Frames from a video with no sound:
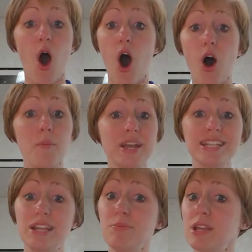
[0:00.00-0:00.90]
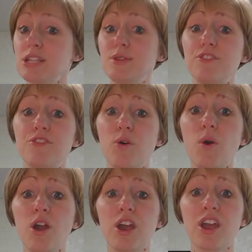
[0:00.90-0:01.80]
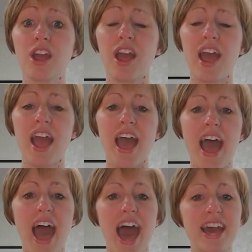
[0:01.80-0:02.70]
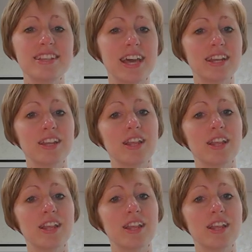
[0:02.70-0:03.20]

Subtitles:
All my siblings before had done